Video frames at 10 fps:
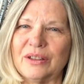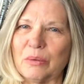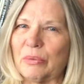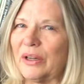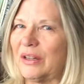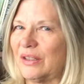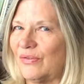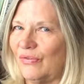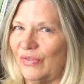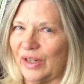your body is
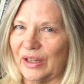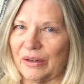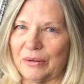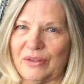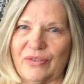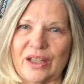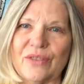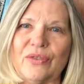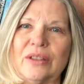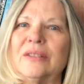very
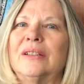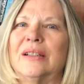faithful